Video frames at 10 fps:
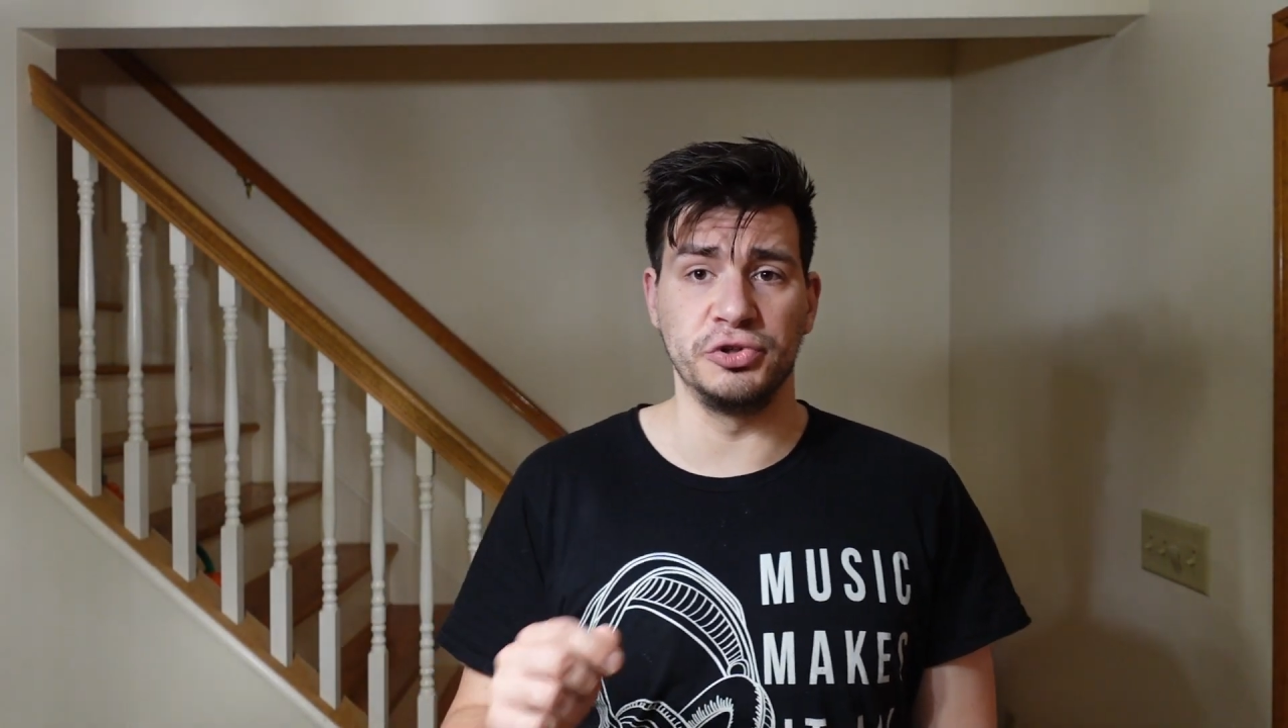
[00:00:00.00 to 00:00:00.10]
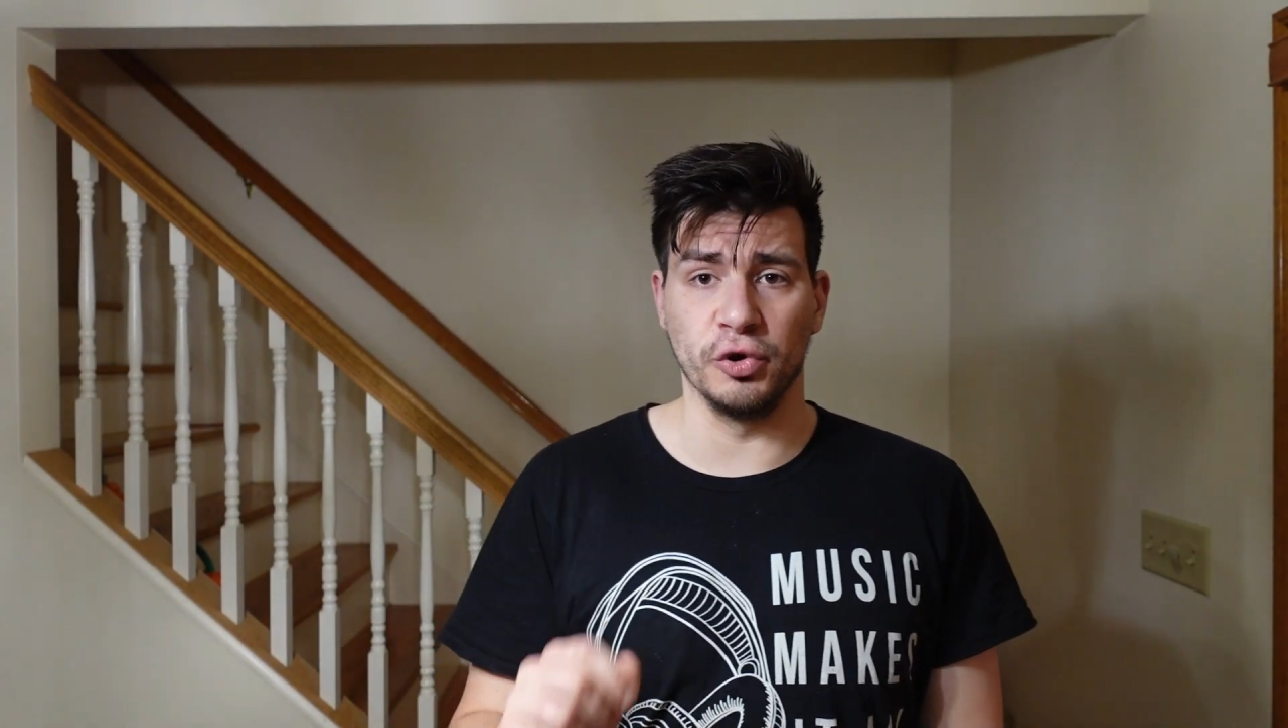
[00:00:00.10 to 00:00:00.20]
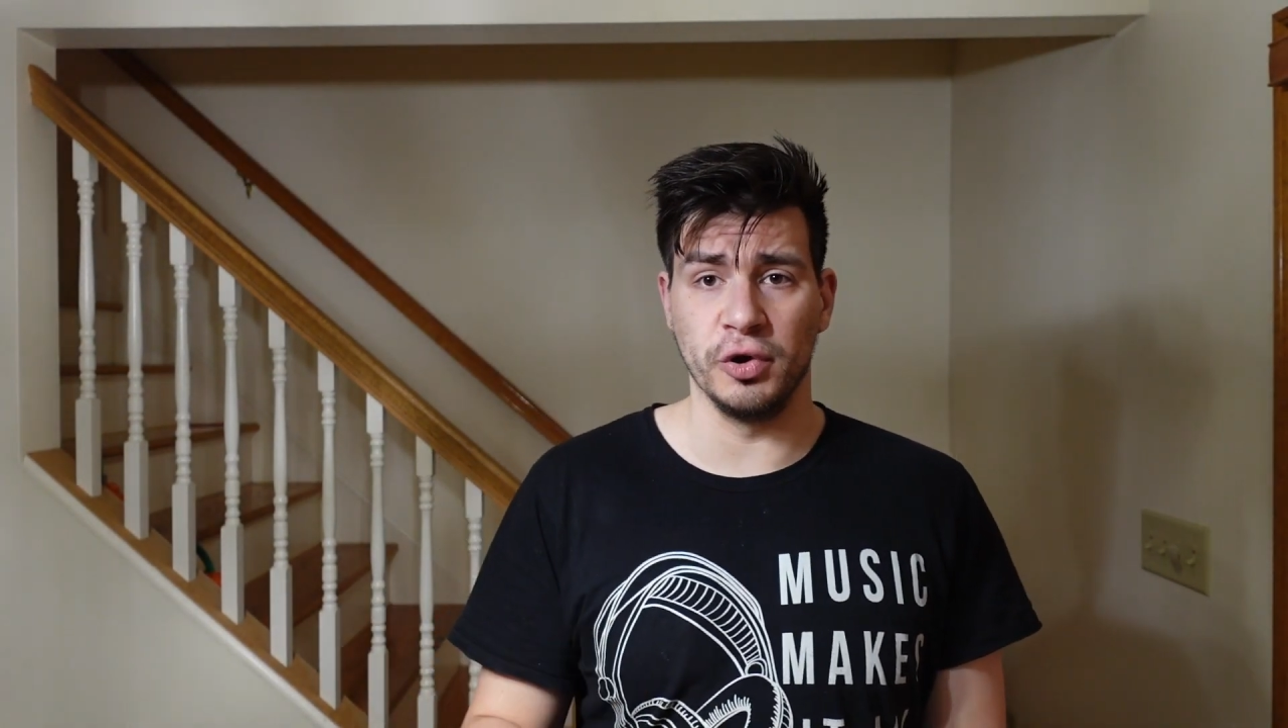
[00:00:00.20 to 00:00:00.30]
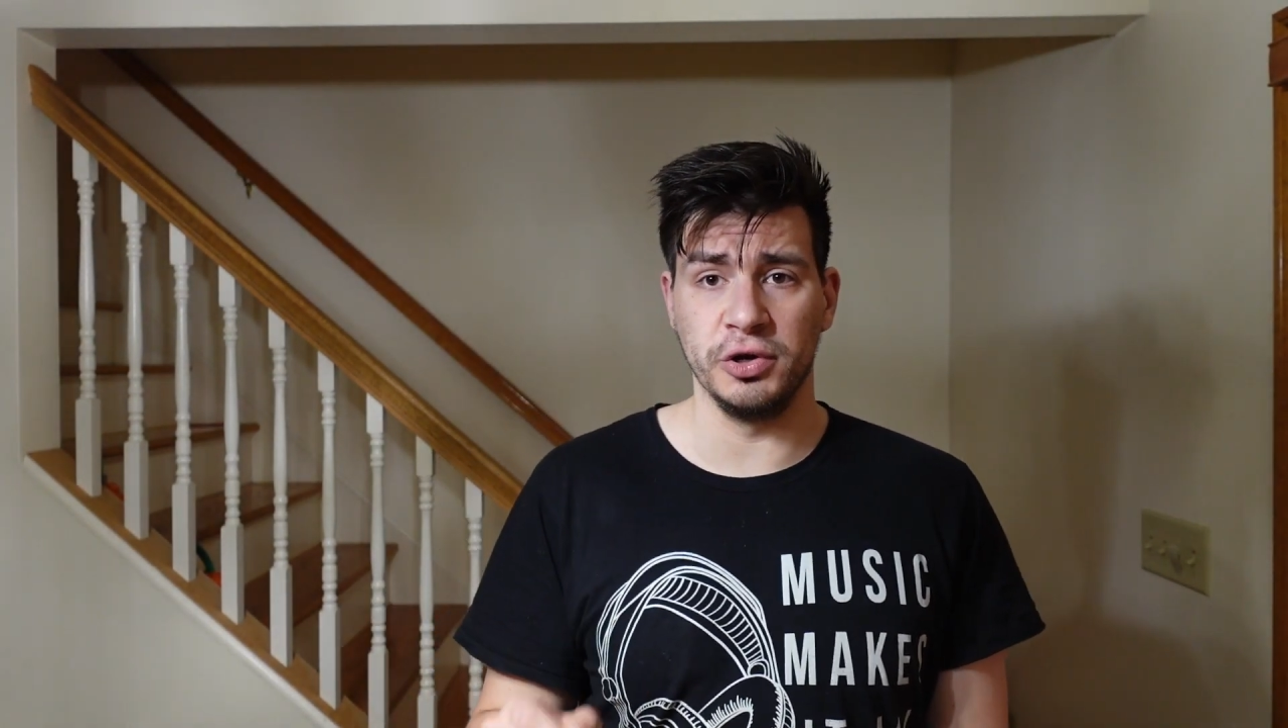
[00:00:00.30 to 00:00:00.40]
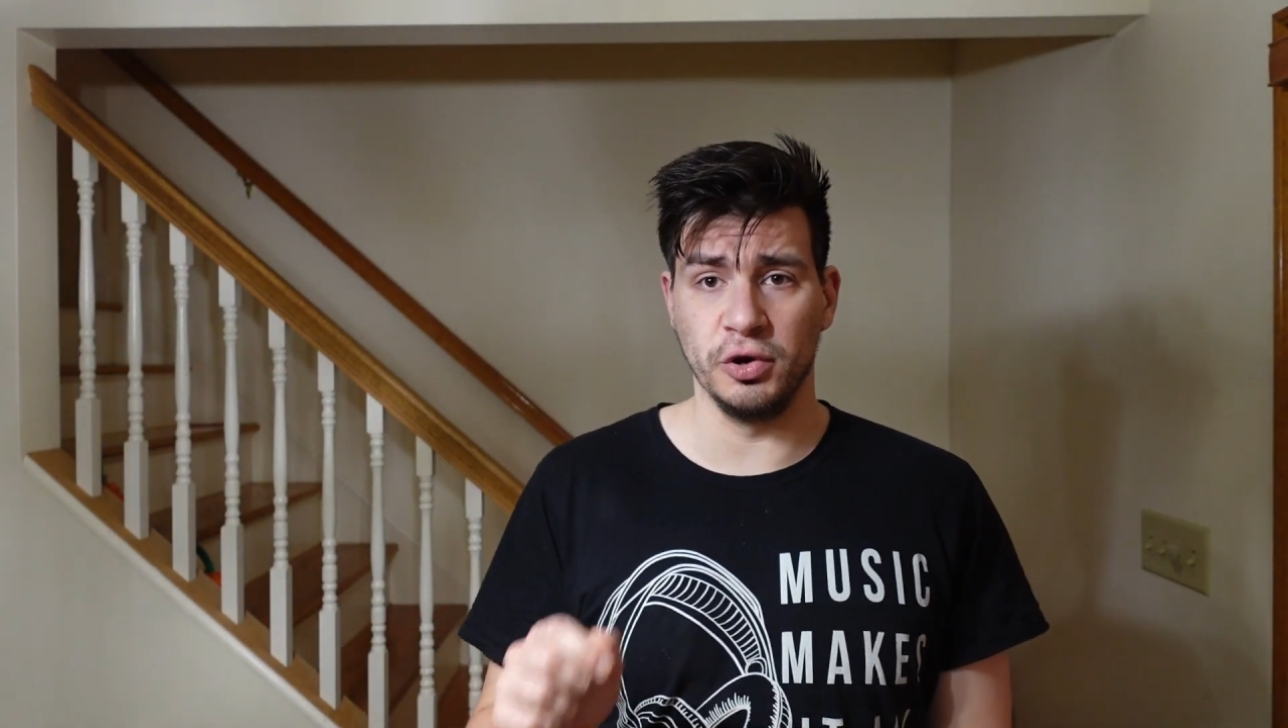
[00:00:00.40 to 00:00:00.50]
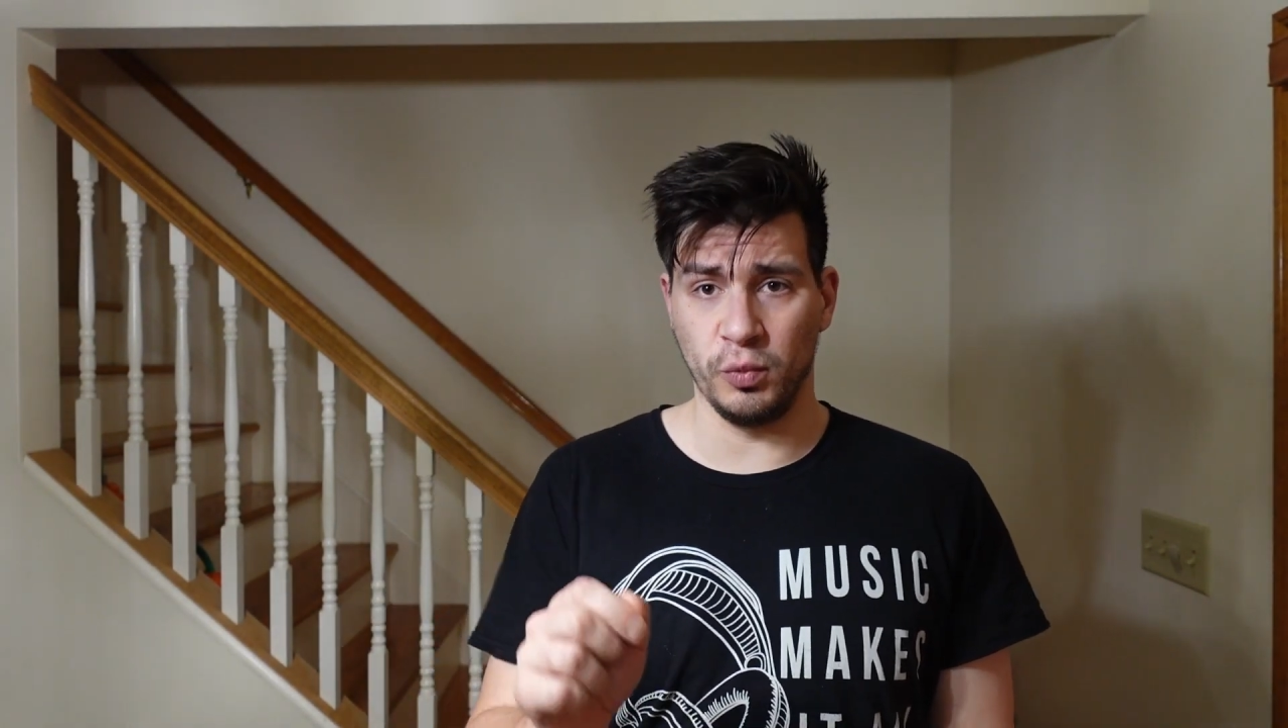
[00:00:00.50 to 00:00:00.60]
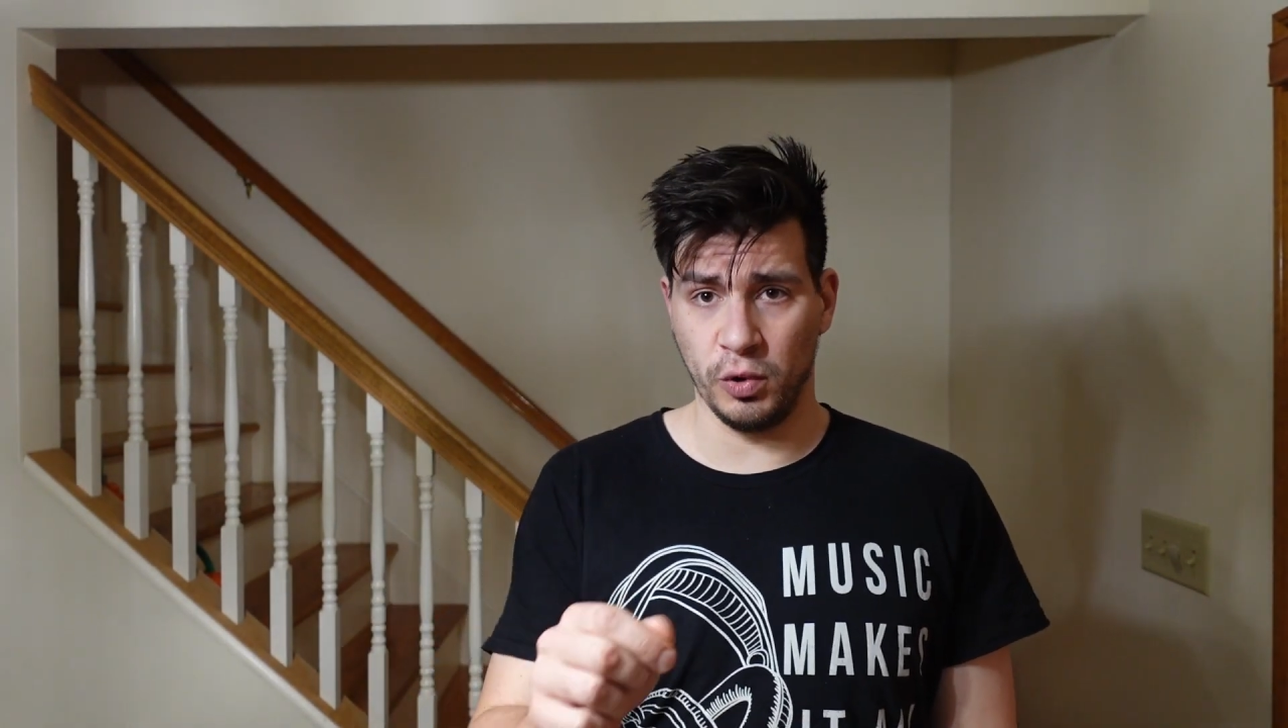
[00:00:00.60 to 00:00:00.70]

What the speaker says: during your